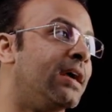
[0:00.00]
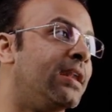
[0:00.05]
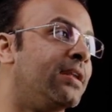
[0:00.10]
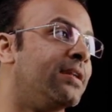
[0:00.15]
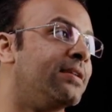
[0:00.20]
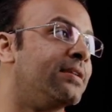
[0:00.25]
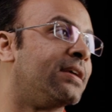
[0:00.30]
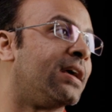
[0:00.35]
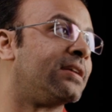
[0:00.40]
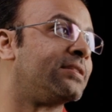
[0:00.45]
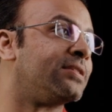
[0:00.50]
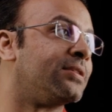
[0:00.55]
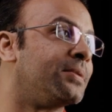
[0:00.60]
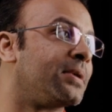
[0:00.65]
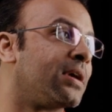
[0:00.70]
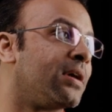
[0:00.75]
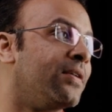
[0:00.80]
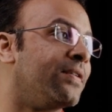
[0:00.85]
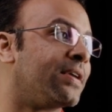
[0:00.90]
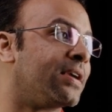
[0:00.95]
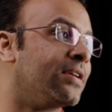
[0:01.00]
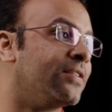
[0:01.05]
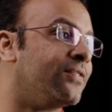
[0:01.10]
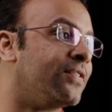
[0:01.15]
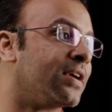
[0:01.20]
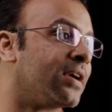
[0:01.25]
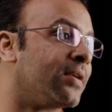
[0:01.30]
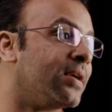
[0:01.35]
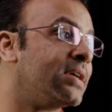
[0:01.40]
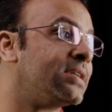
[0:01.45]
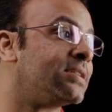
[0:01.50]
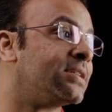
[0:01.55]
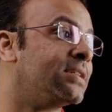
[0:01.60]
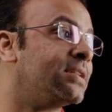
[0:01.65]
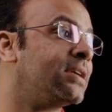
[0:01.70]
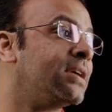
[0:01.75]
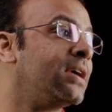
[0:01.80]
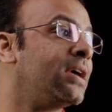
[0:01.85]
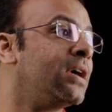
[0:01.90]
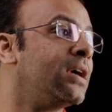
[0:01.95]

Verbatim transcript: and a disaster recovery configuration.